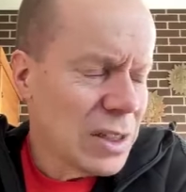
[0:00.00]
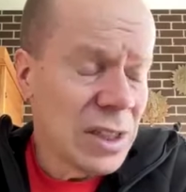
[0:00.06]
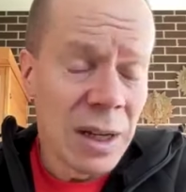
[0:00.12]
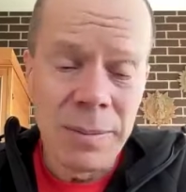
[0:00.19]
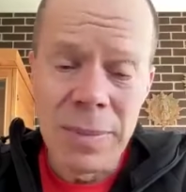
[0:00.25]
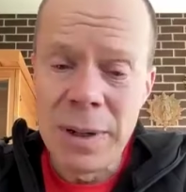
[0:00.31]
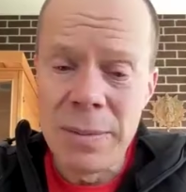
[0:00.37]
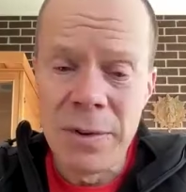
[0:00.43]

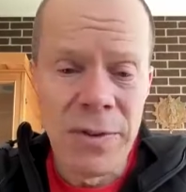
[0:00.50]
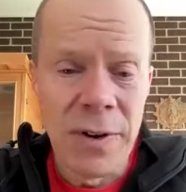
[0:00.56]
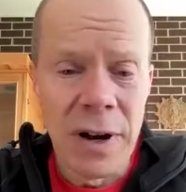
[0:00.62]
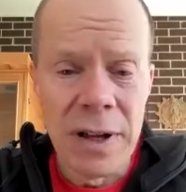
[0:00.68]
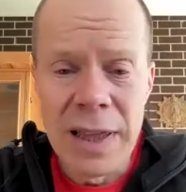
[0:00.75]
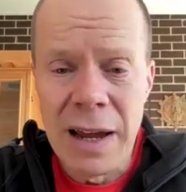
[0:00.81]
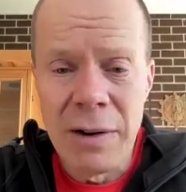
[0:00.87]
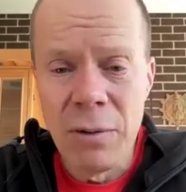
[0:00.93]
Some people
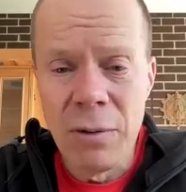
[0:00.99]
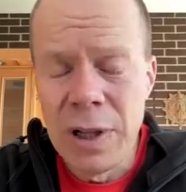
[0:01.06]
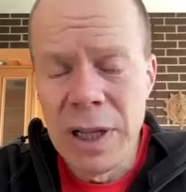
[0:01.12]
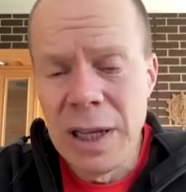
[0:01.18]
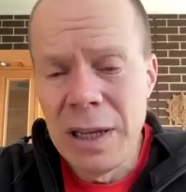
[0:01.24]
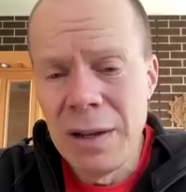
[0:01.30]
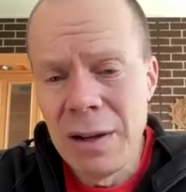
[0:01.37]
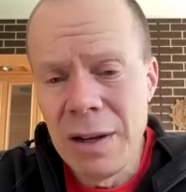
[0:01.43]
find that
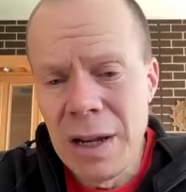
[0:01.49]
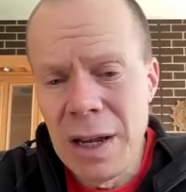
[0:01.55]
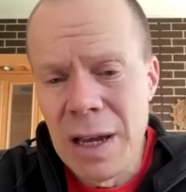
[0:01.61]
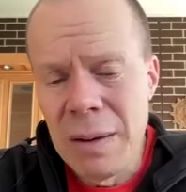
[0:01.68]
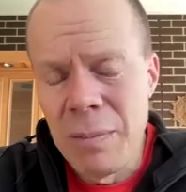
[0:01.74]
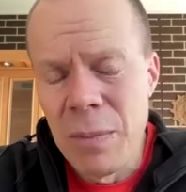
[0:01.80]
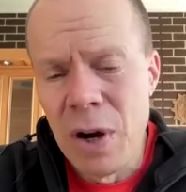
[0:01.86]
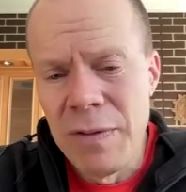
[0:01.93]
really
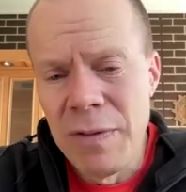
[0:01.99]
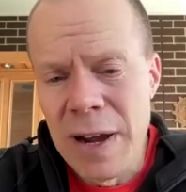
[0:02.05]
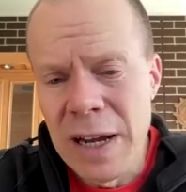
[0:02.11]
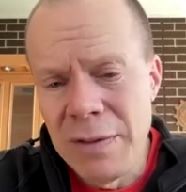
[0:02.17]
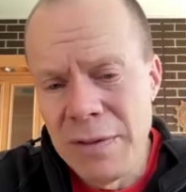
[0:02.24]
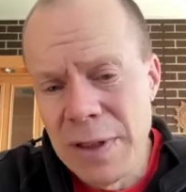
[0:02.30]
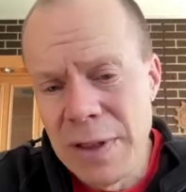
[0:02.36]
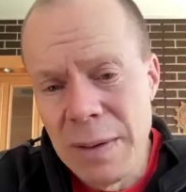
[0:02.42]

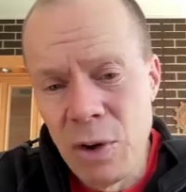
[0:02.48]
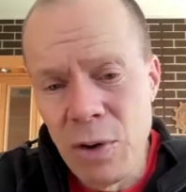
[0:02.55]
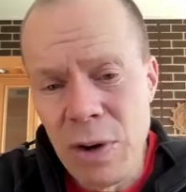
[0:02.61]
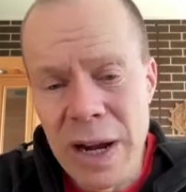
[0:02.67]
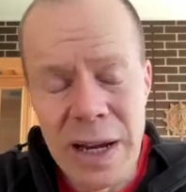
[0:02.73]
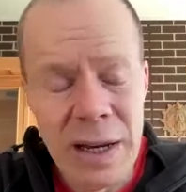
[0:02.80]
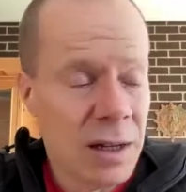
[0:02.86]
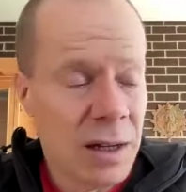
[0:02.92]
motivating for them.
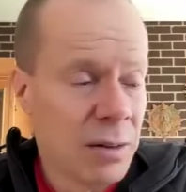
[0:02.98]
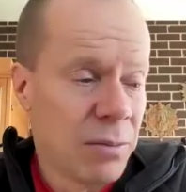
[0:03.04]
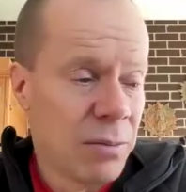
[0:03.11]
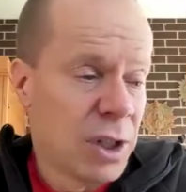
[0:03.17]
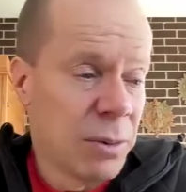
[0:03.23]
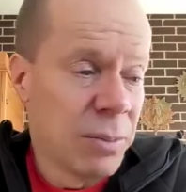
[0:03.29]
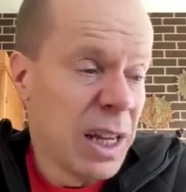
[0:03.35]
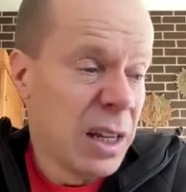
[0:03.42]
Great.
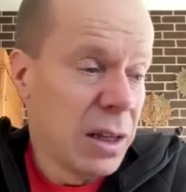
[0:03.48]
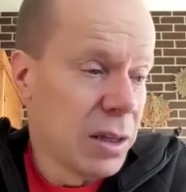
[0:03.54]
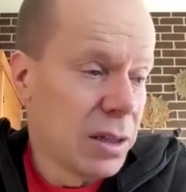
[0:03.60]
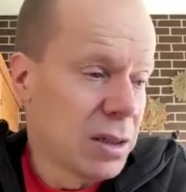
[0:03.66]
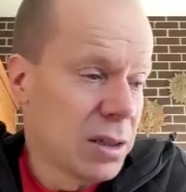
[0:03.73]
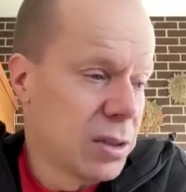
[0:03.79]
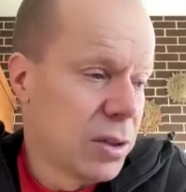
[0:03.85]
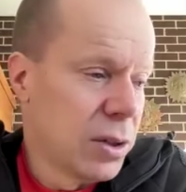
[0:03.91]
To me,
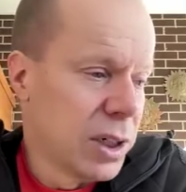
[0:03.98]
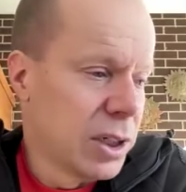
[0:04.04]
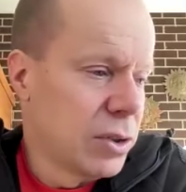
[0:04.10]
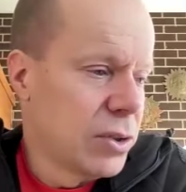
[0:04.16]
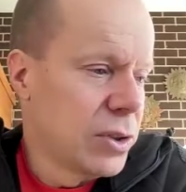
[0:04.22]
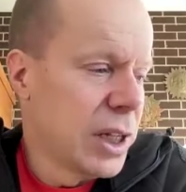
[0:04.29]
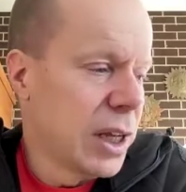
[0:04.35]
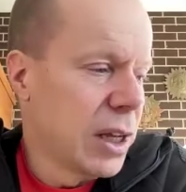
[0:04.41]
it's not
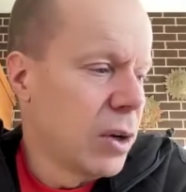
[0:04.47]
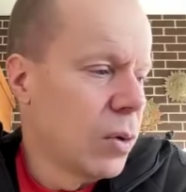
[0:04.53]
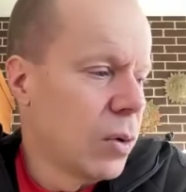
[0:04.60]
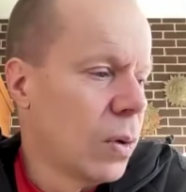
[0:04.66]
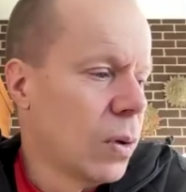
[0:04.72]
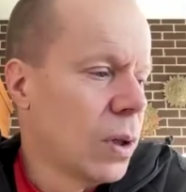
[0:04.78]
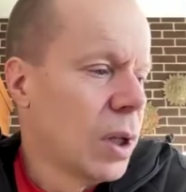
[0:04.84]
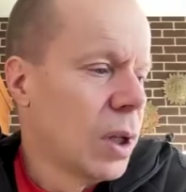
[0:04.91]
interesting at
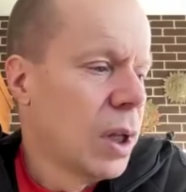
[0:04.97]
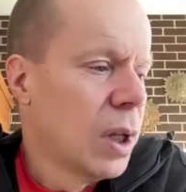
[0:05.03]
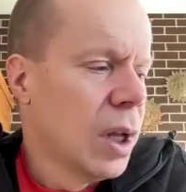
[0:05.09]
all.